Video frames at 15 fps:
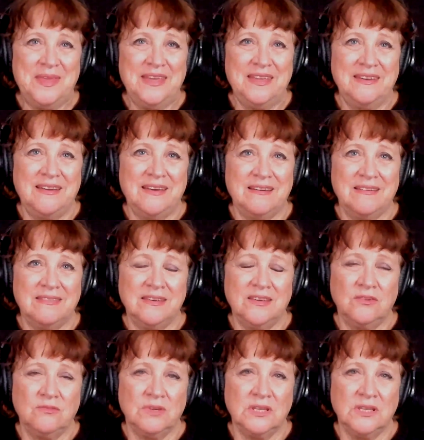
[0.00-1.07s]
And I
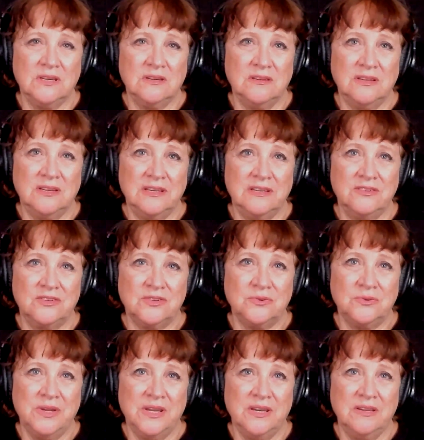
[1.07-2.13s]
think you're really going to
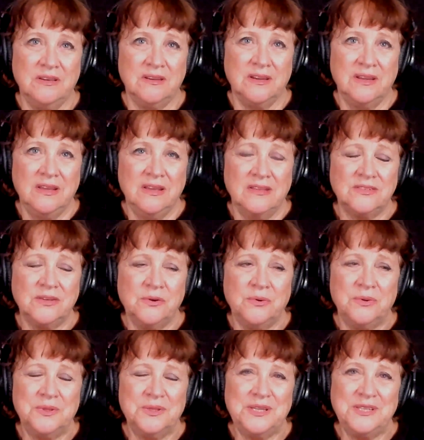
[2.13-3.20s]
enjoy it.
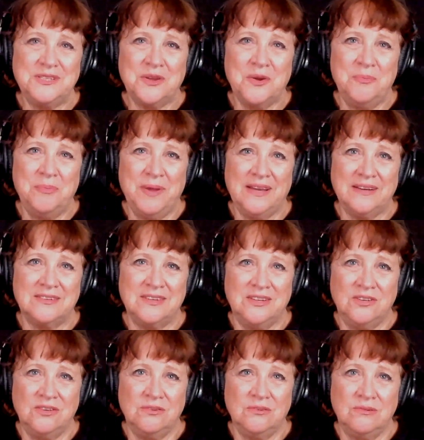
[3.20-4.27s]
So let's go back
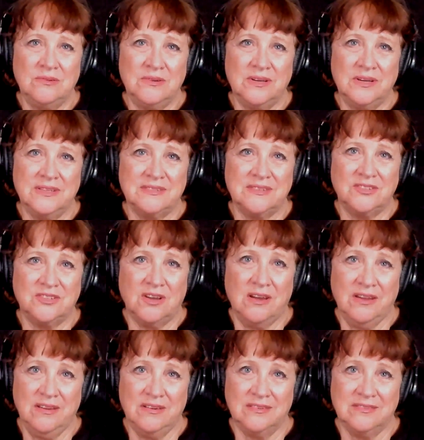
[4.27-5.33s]
to you as a
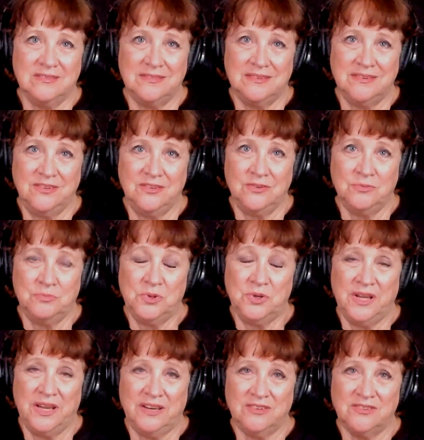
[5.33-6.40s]
child. Your
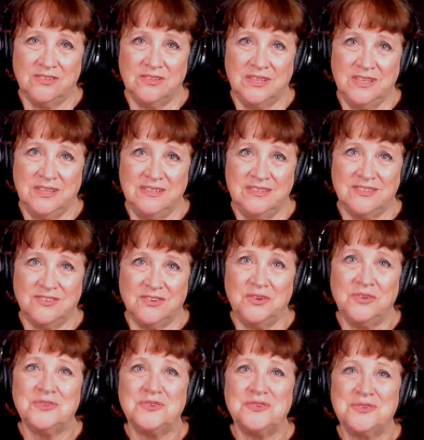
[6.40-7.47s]
book actually
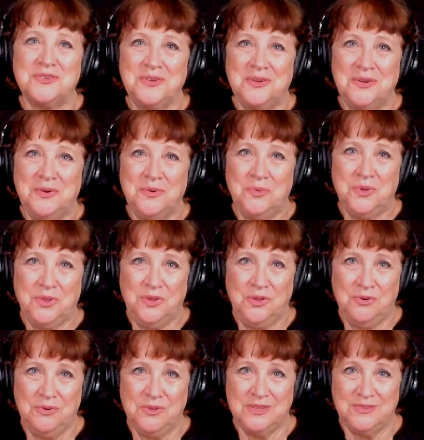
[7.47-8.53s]
starts
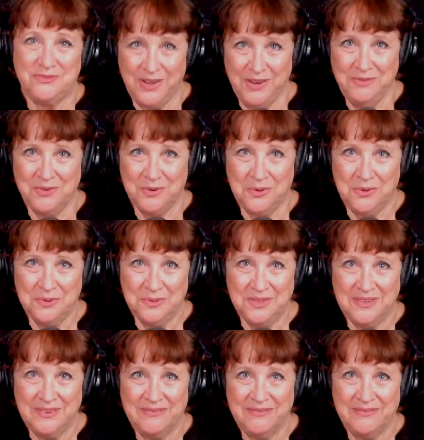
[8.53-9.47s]
with you as a 5-year-old.